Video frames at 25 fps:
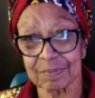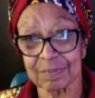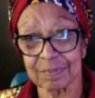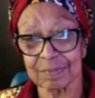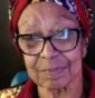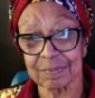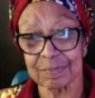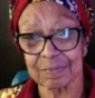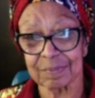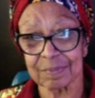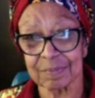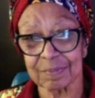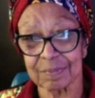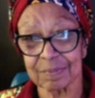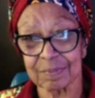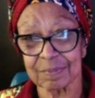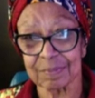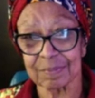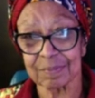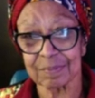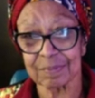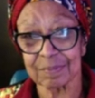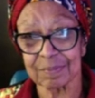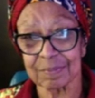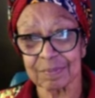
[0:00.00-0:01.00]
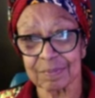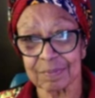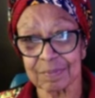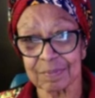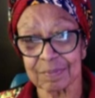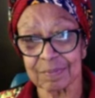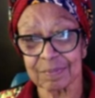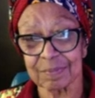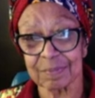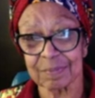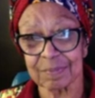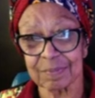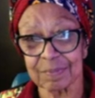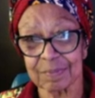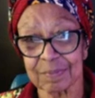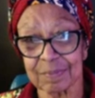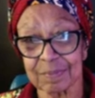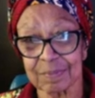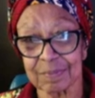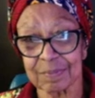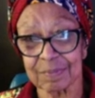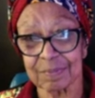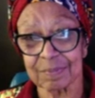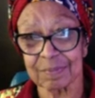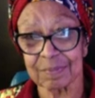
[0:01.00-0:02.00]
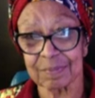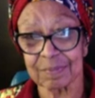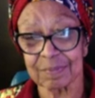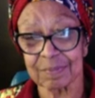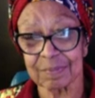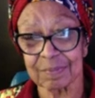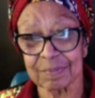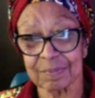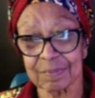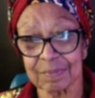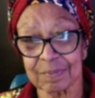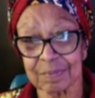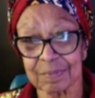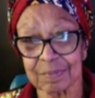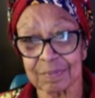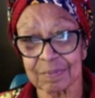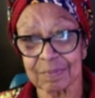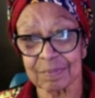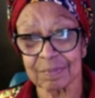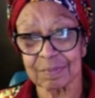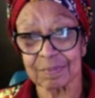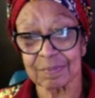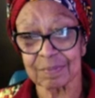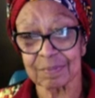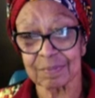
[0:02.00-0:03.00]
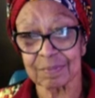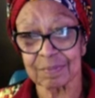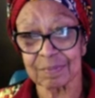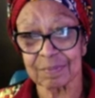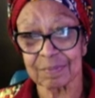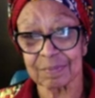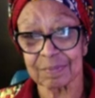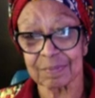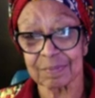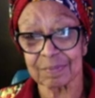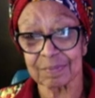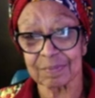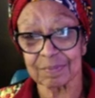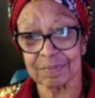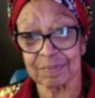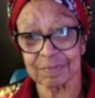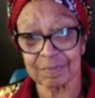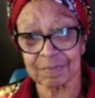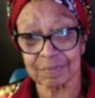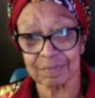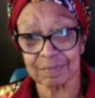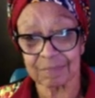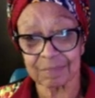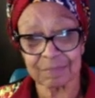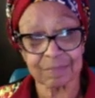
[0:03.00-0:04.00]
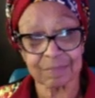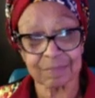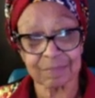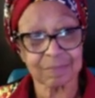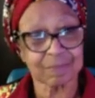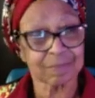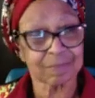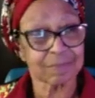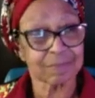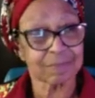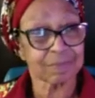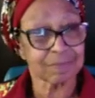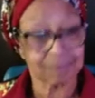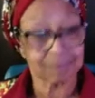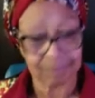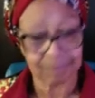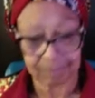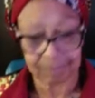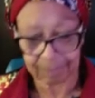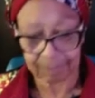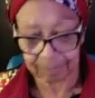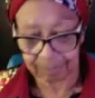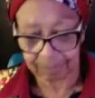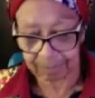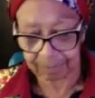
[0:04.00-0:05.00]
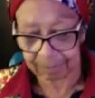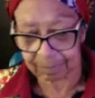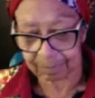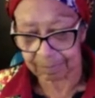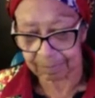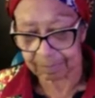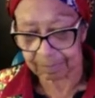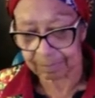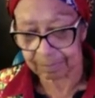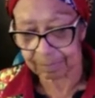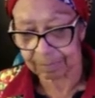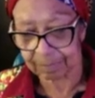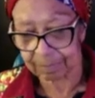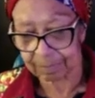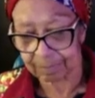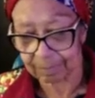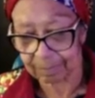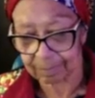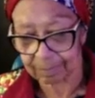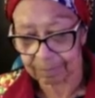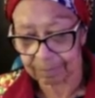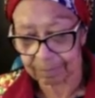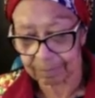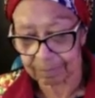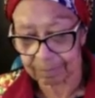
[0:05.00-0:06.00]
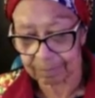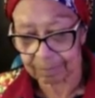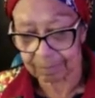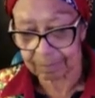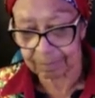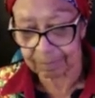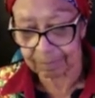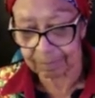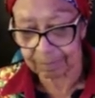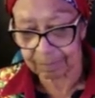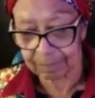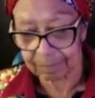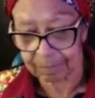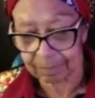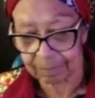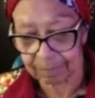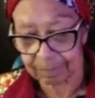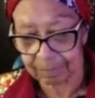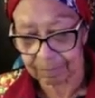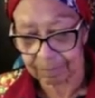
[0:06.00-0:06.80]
[no speech]